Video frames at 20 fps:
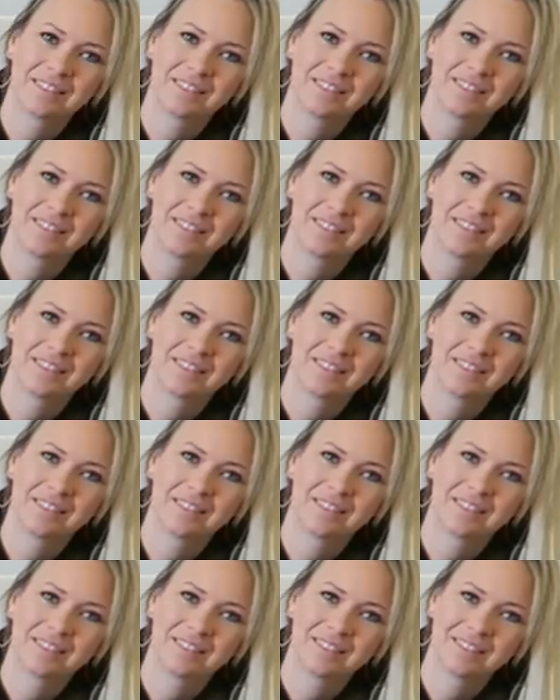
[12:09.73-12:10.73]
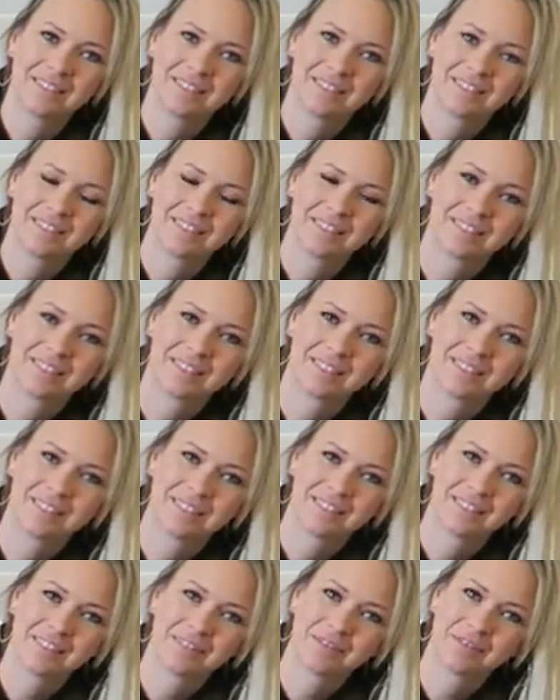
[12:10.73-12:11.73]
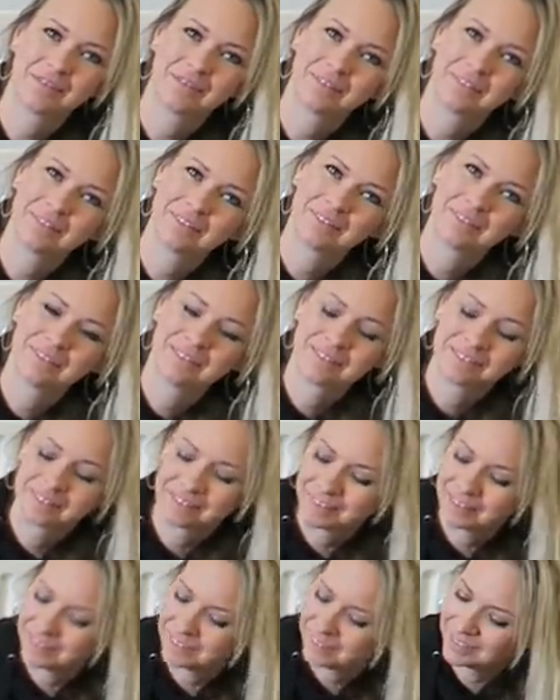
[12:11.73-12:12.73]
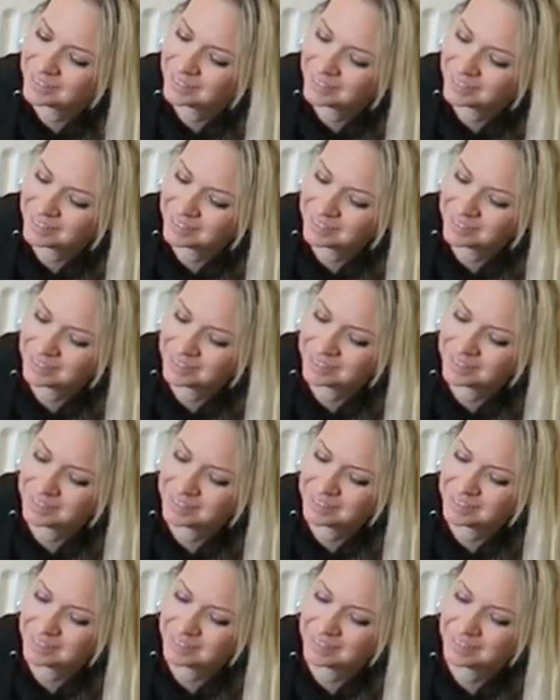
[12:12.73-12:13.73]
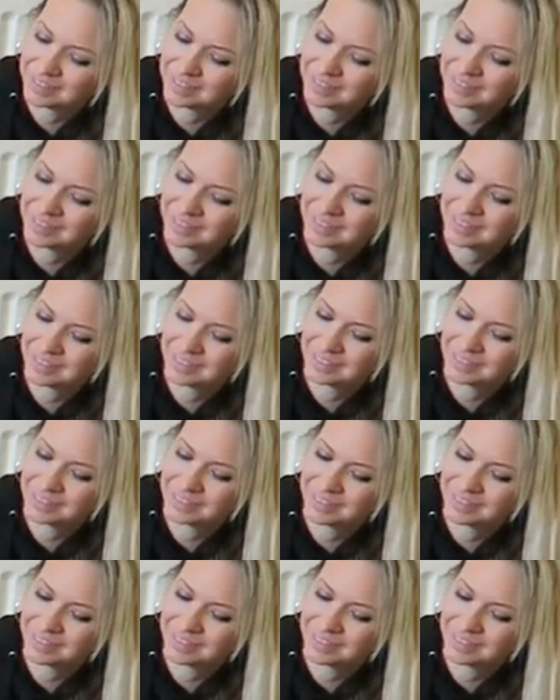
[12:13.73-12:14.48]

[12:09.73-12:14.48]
[no speech]